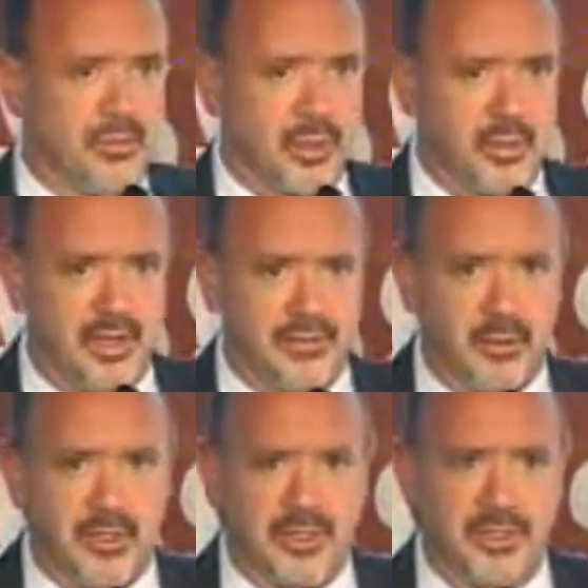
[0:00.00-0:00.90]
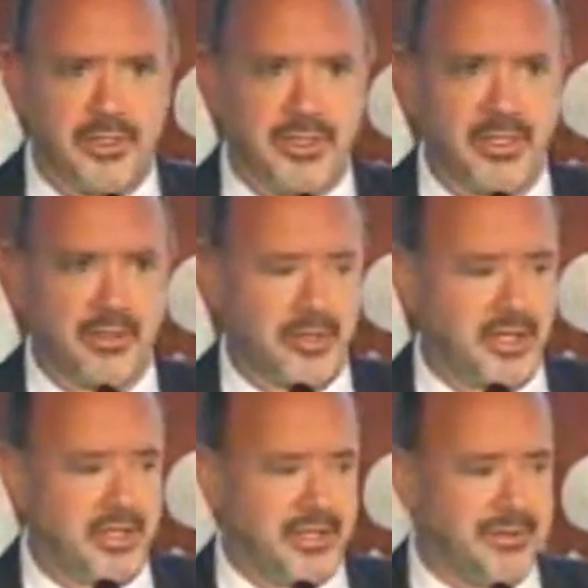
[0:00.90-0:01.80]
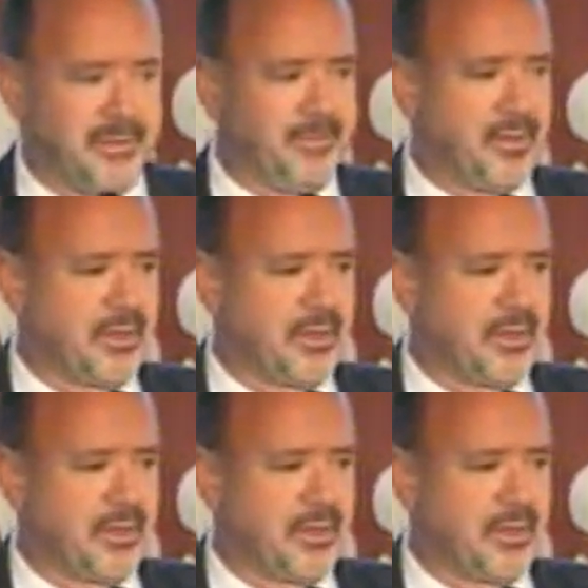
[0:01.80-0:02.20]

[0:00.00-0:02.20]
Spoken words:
What do we have going on in India right now?